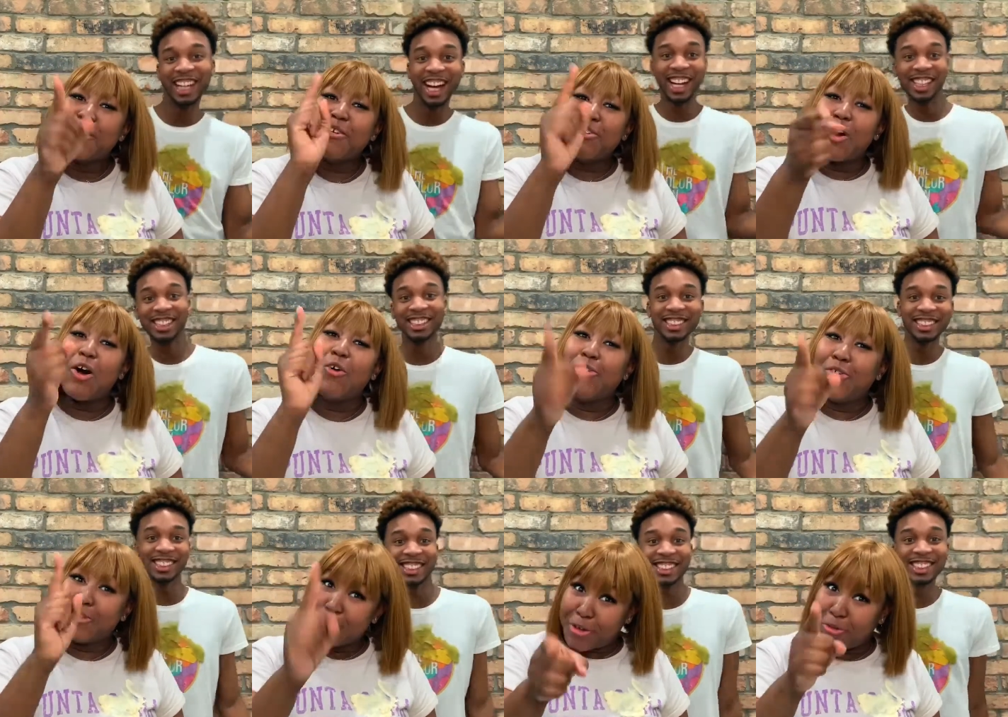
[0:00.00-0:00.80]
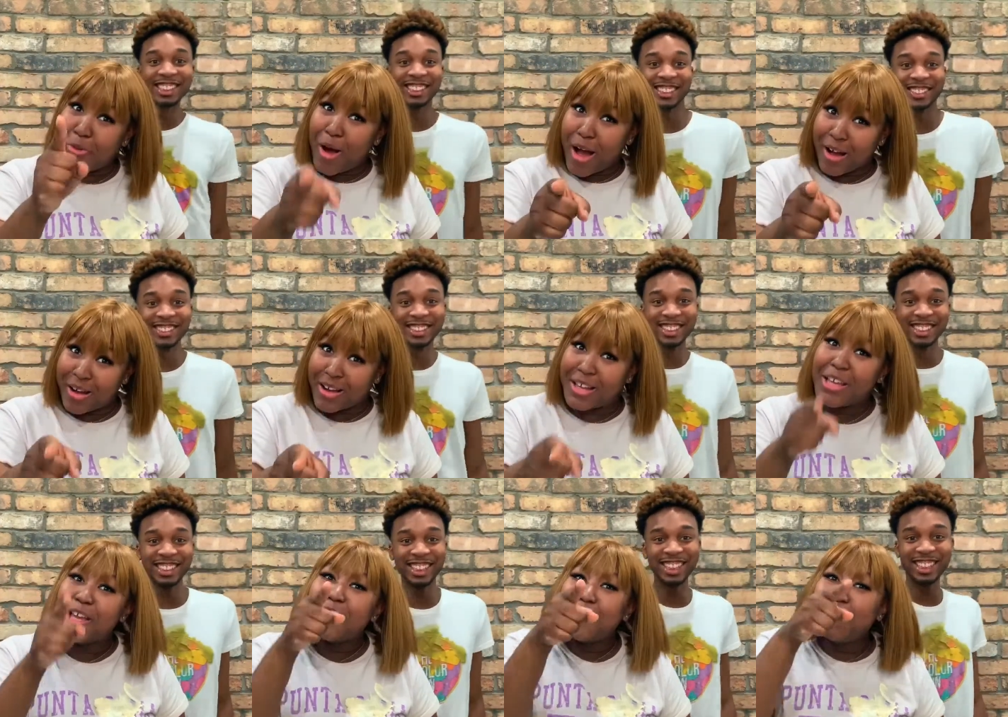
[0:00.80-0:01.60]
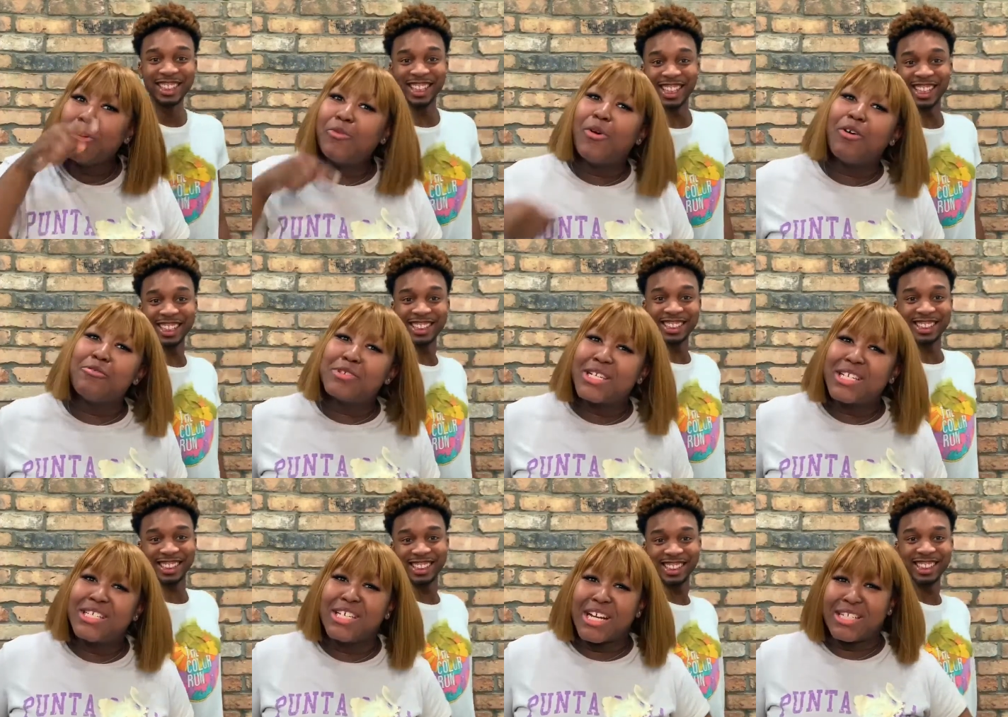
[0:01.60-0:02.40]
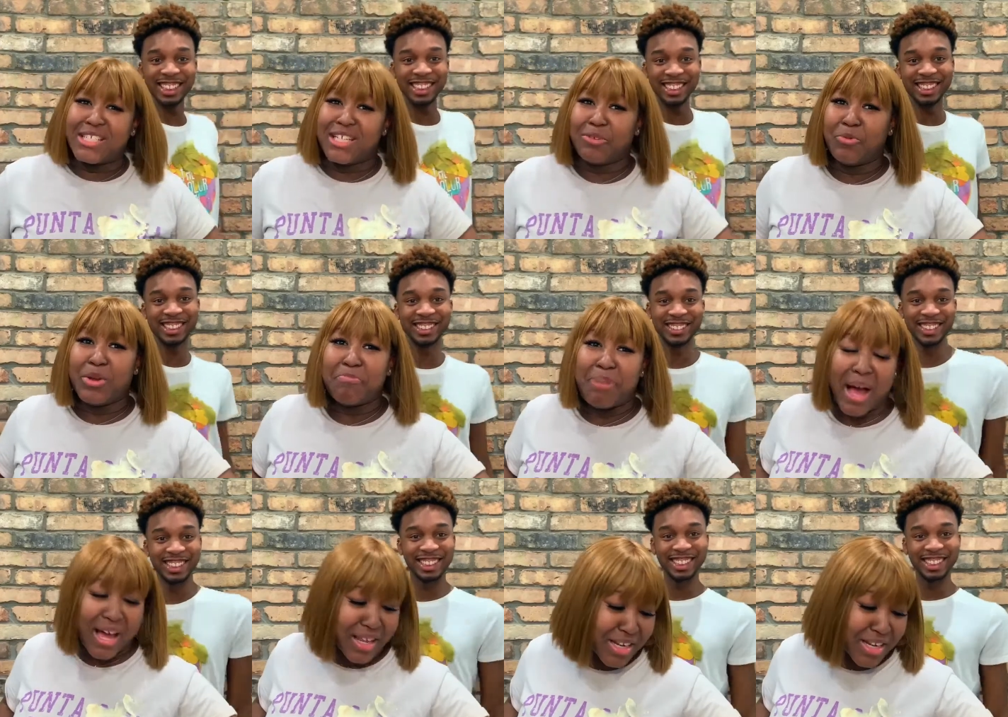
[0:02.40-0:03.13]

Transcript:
Speaker 1: You know who you are. You the one who suggested we buy